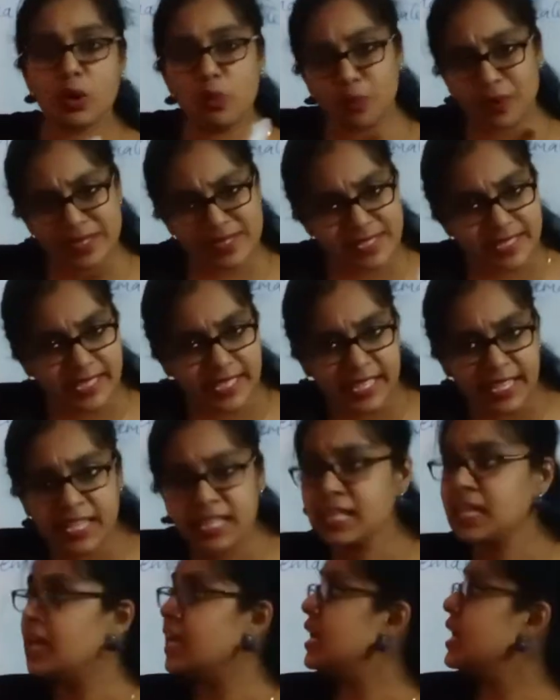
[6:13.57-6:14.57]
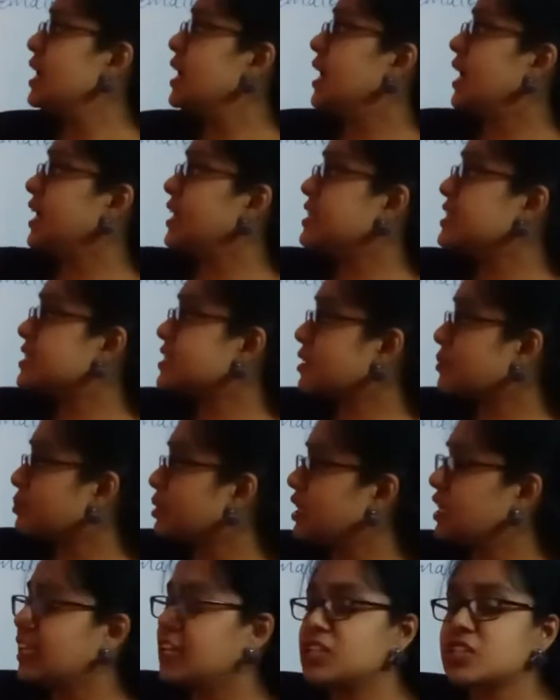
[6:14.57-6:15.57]
Once again,
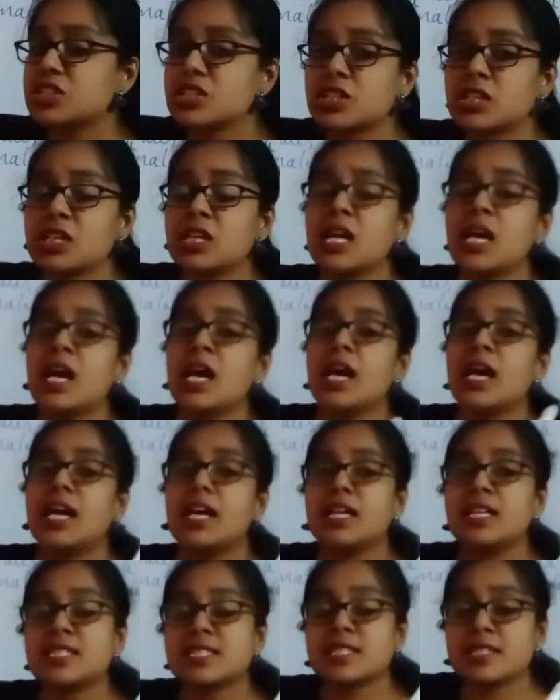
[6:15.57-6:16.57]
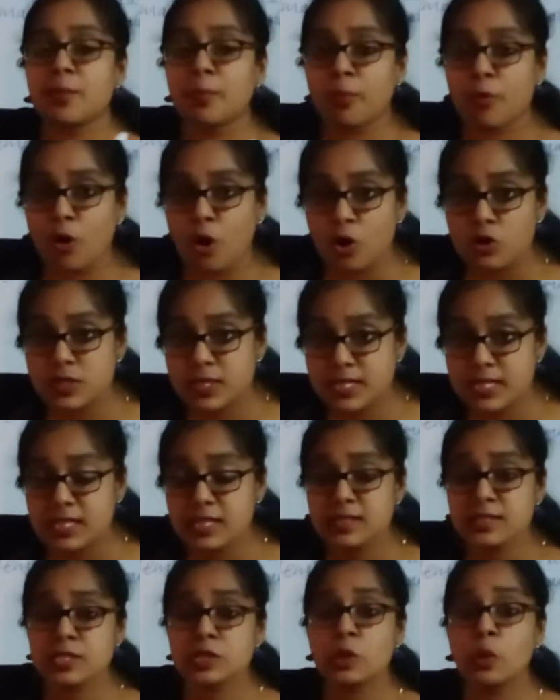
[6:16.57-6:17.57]
insemination is the
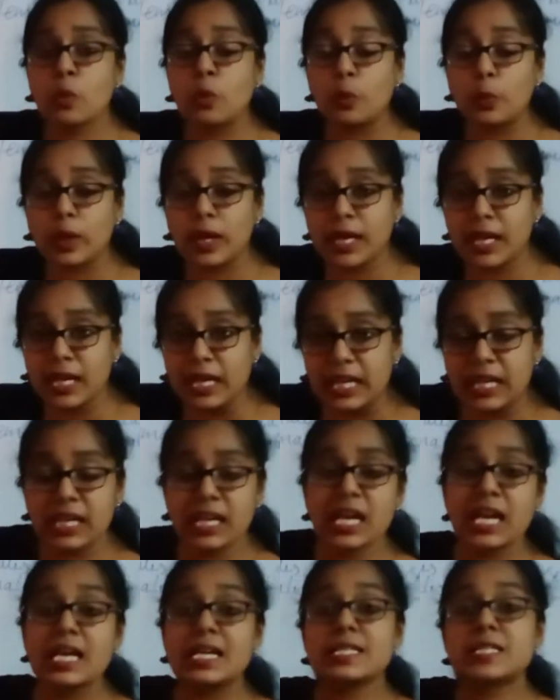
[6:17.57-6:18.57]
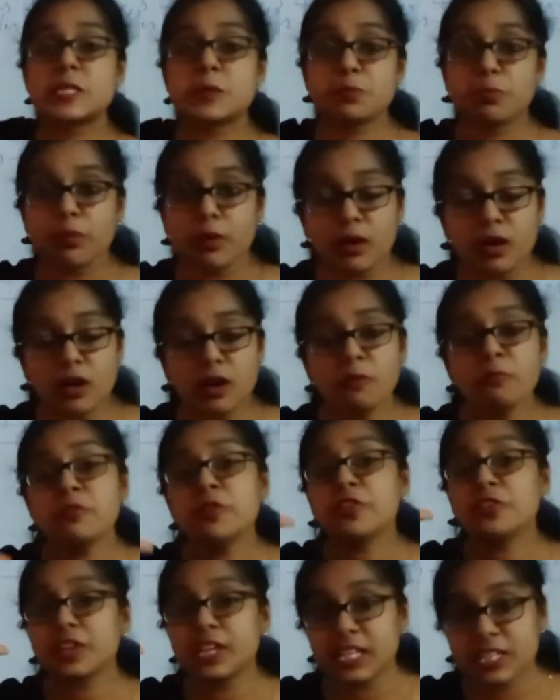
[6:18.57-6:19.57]
process wherein
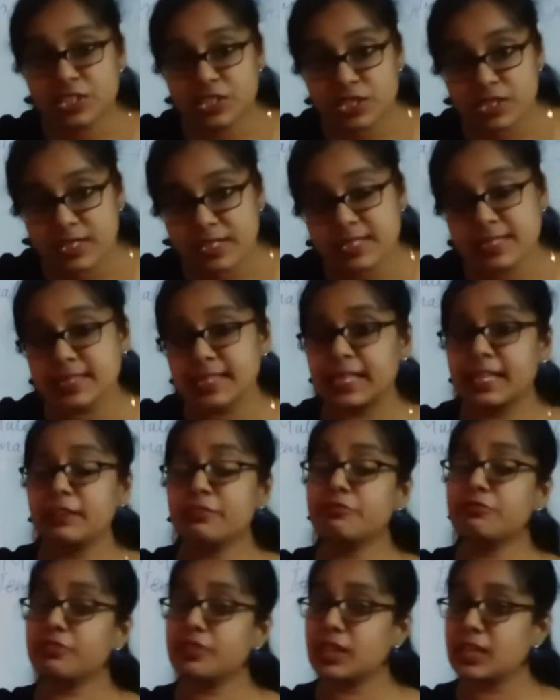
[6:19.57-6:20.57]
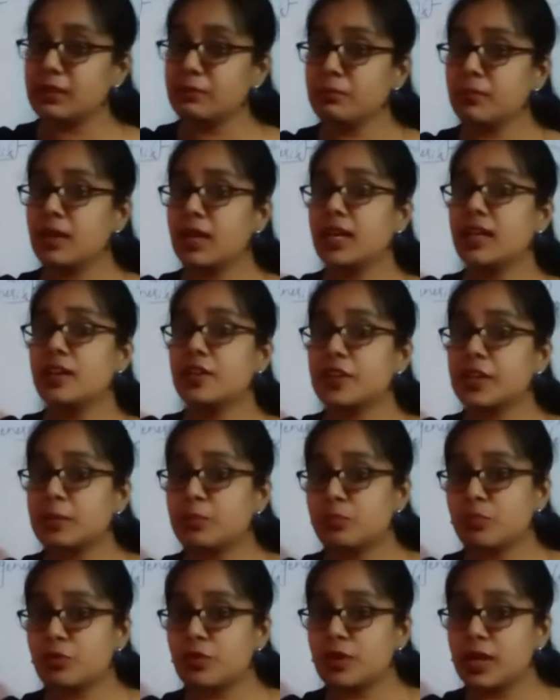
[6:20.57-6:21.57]
sperm reaches the female
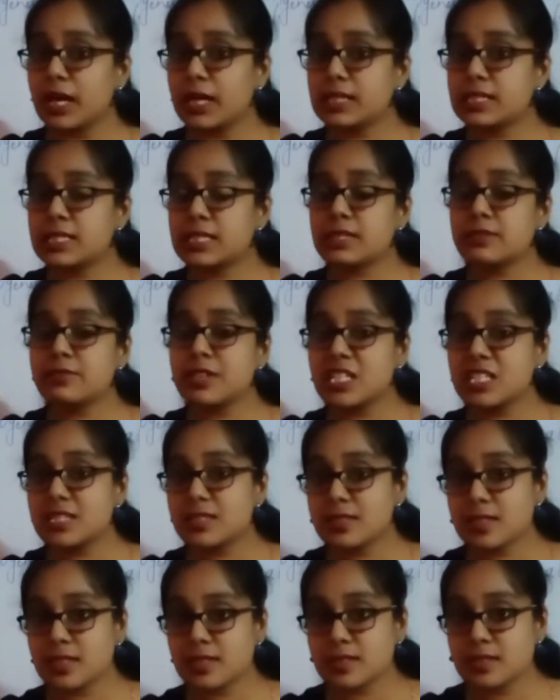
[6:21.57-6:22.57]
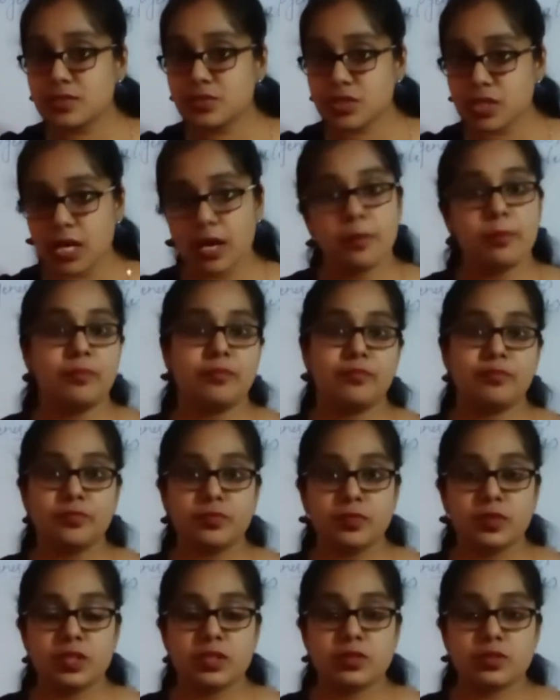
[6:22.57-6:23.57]
reproductive system.
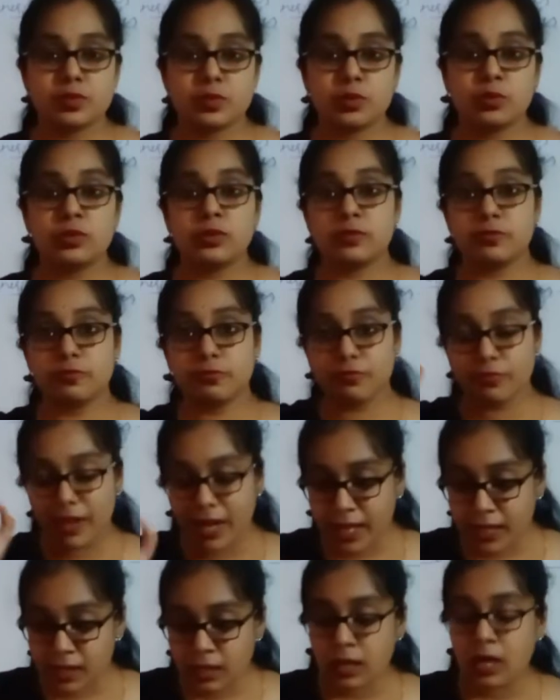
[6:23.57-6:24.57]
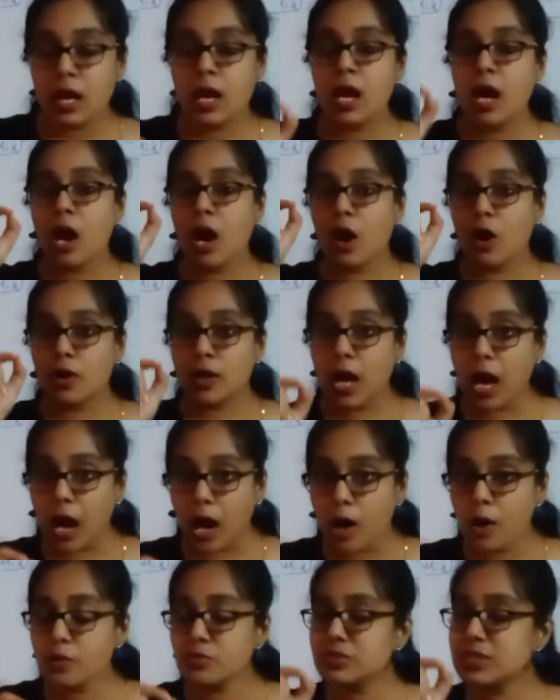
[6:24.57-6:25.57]
So when or
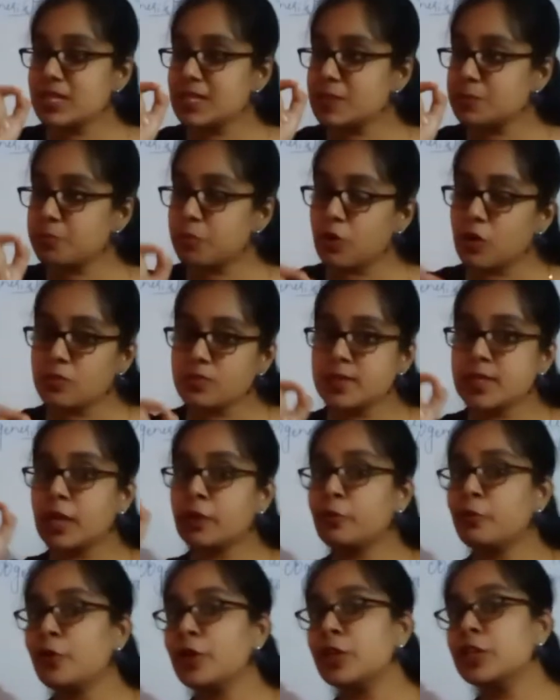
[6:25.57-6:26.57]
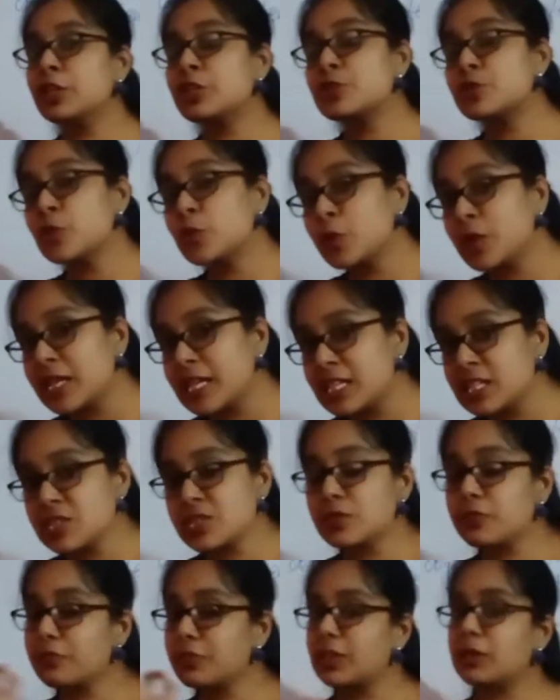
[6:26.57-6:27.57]
how these sperms are going to
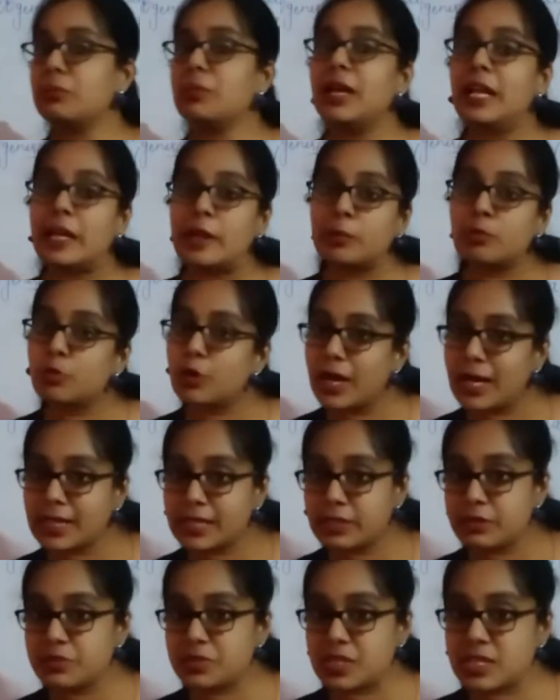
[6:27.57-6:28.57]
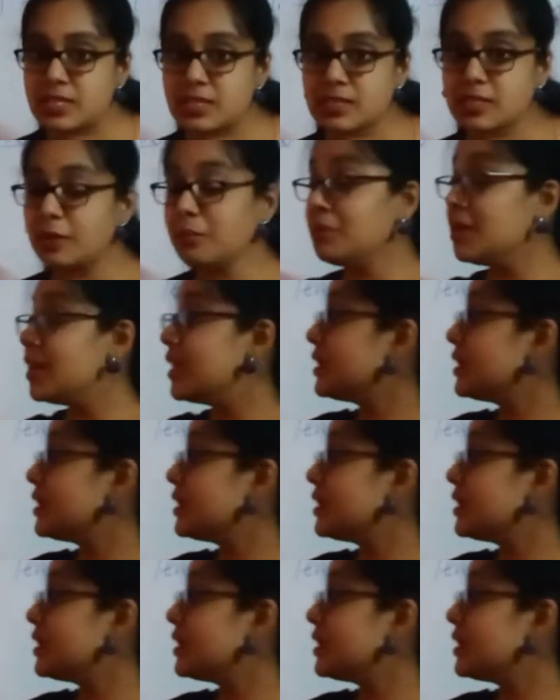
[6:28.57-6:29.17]
reach the female reproductive system?